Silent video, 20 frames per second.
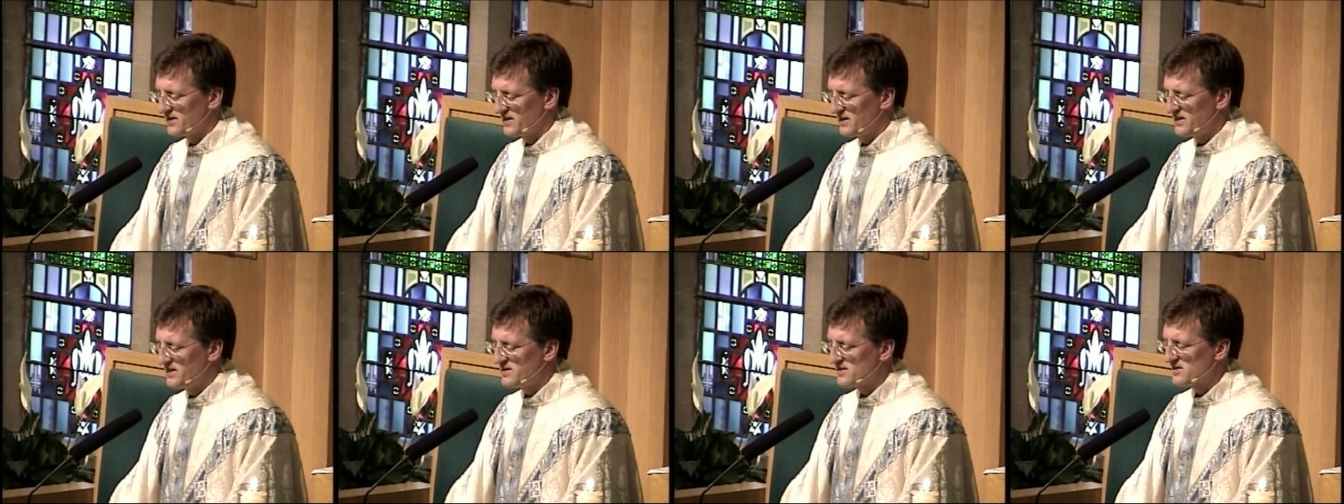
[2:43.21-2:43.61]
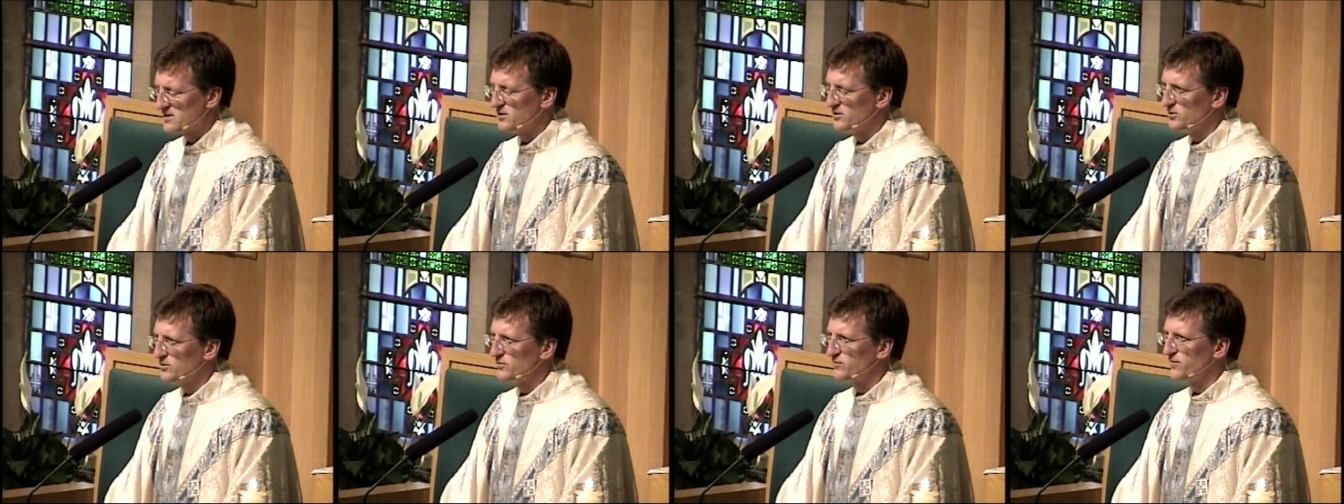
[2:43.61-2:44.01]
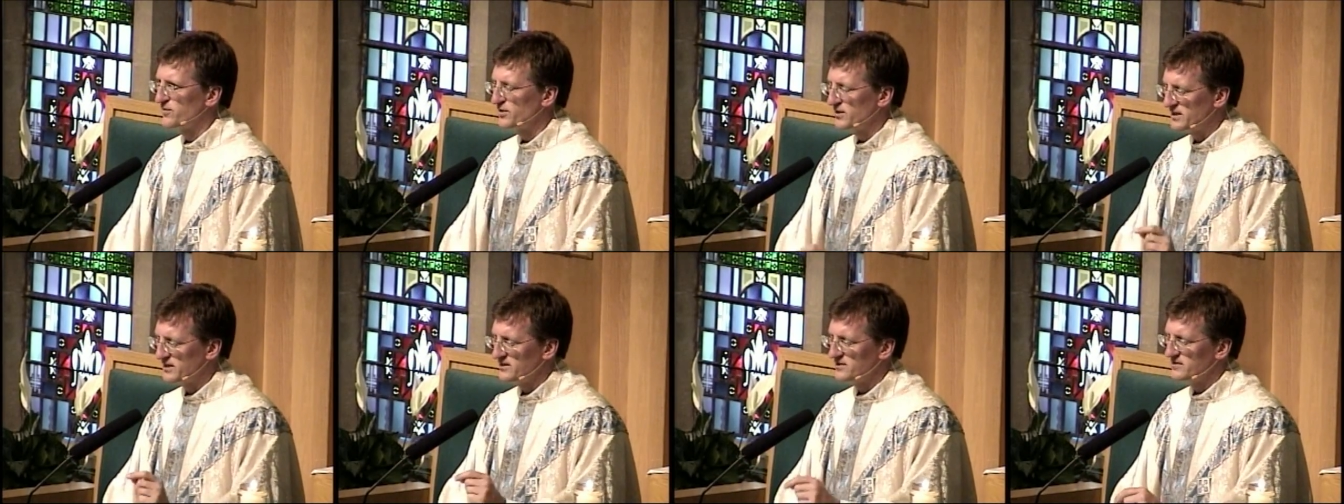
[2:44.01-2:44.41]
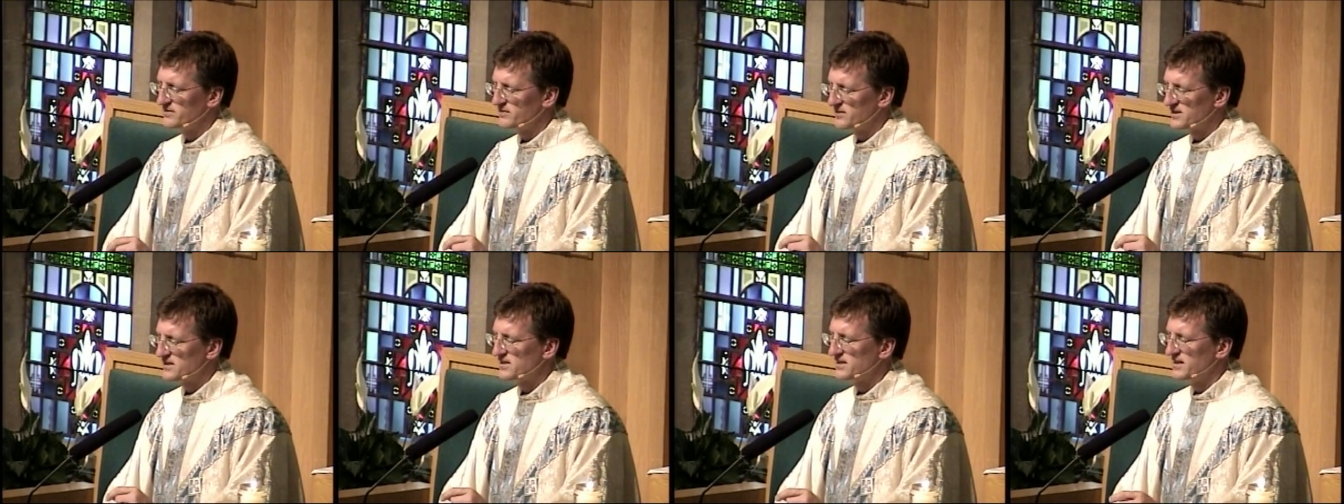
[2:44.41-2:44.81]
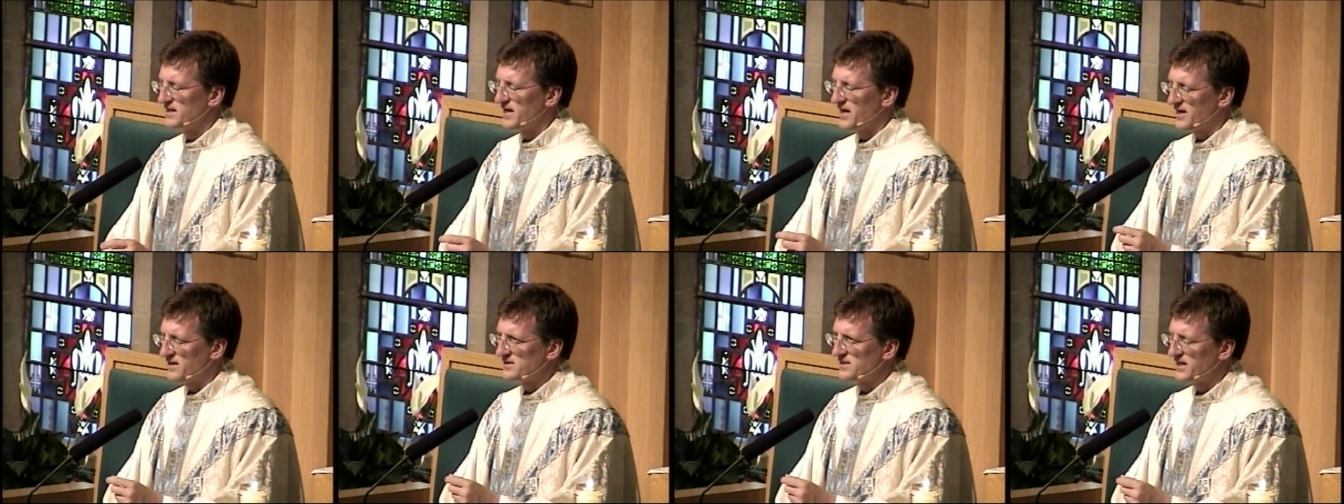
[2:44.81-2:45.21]
he still forgives
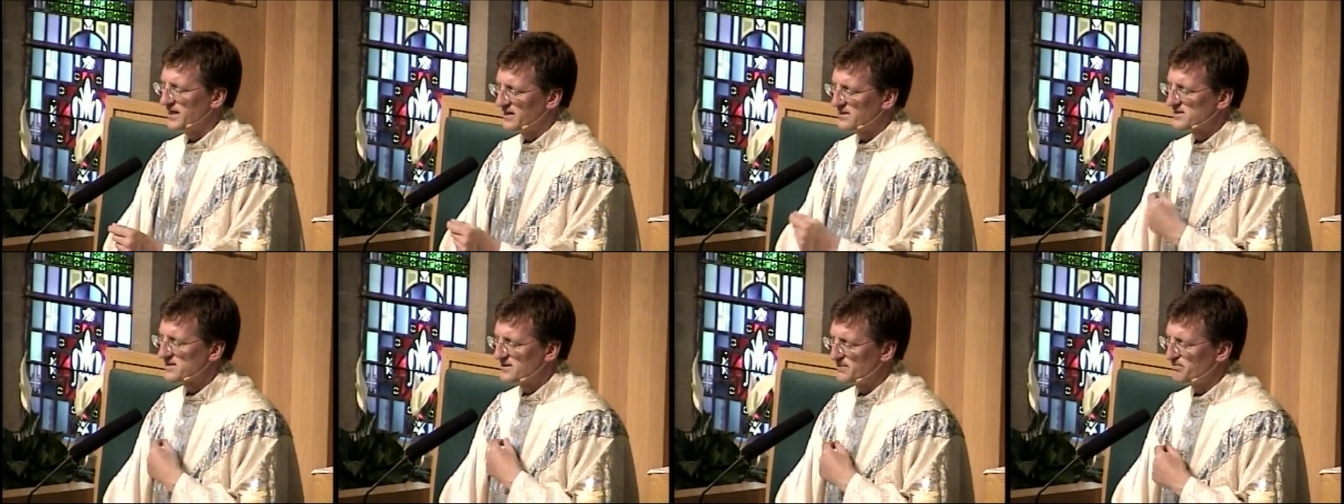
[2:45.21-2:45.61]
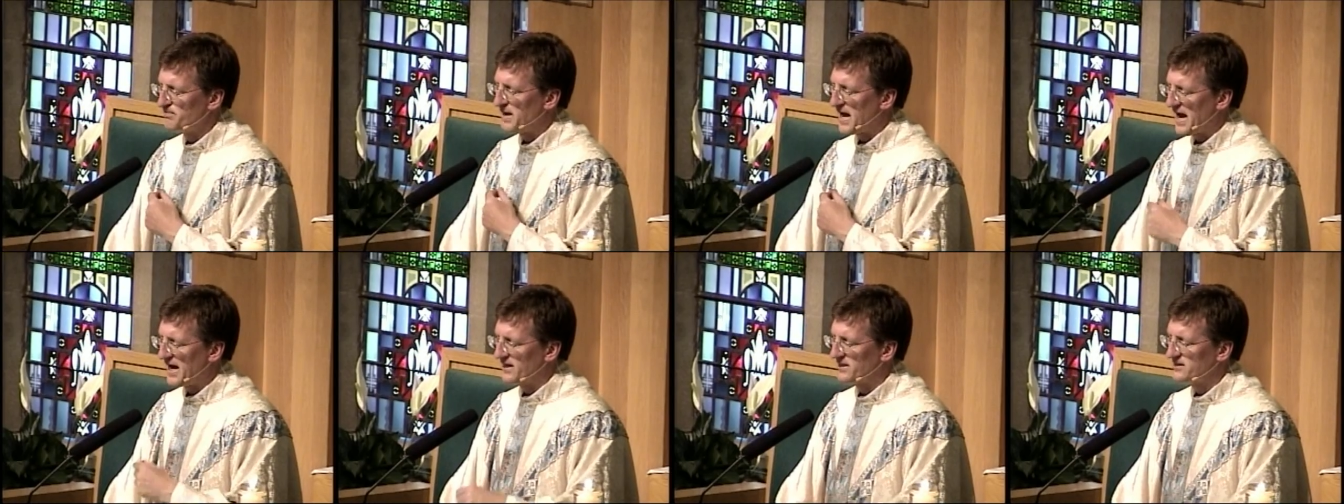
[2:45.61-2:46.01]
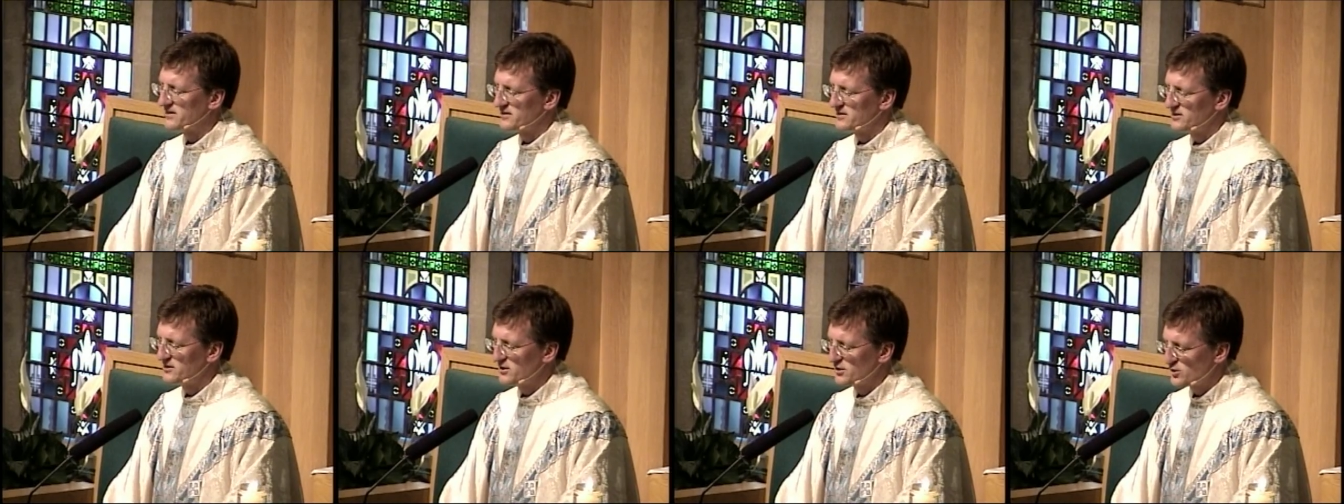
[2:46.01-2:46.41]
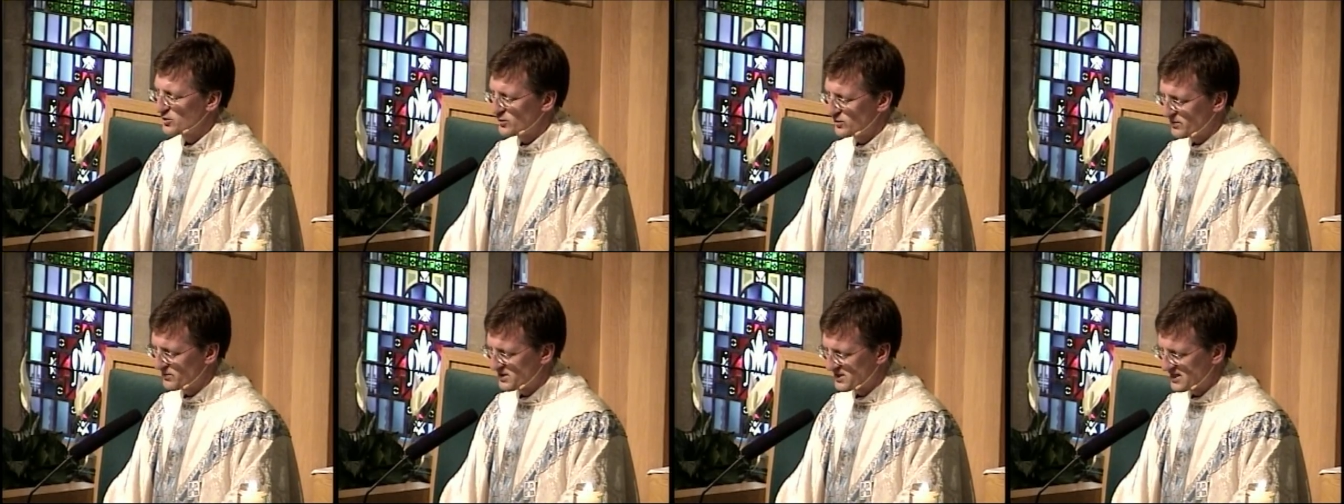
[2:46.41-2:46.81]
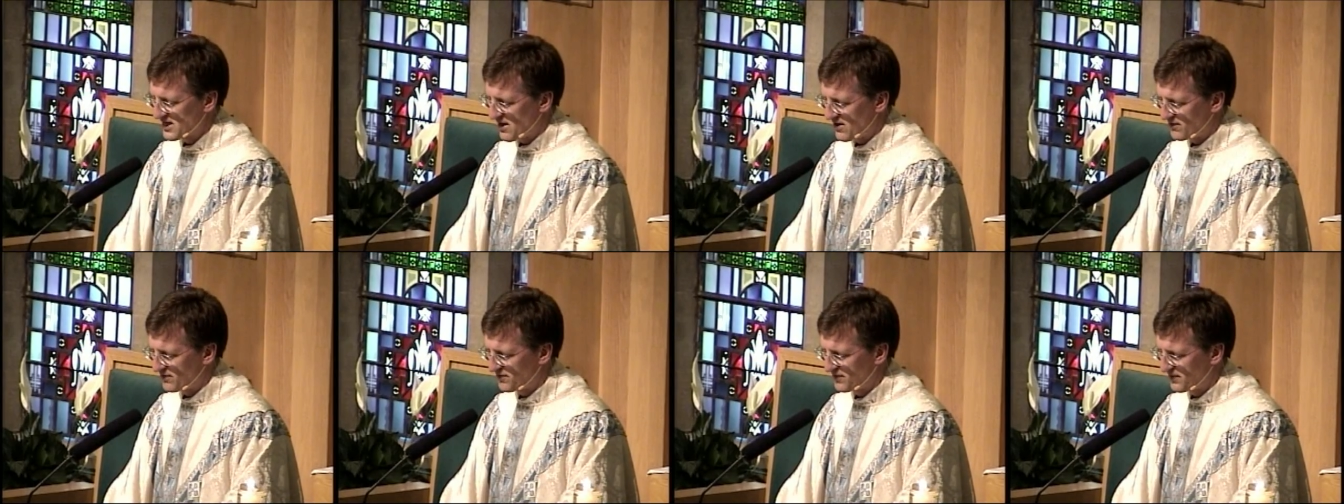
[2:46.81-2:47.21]
and takes them back to
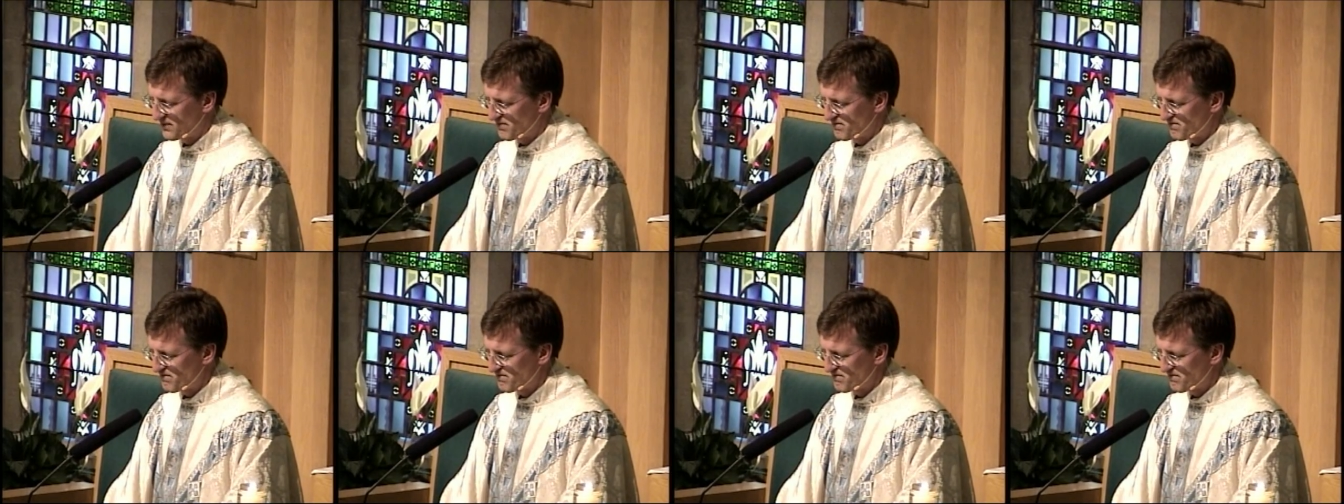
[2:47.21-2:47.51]
himself.